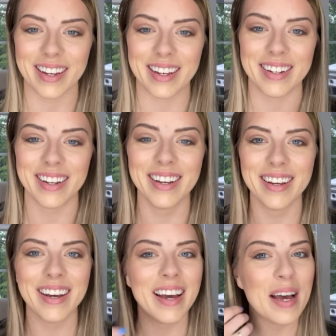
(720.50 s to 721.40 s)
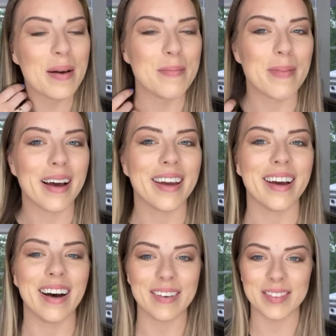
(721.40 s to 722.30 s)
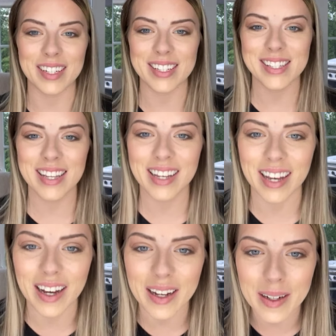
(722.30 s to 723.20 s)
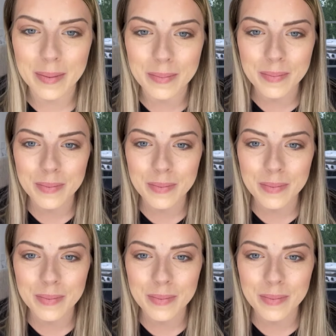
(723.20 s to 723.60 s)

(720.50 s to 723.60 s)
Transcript: in my office. A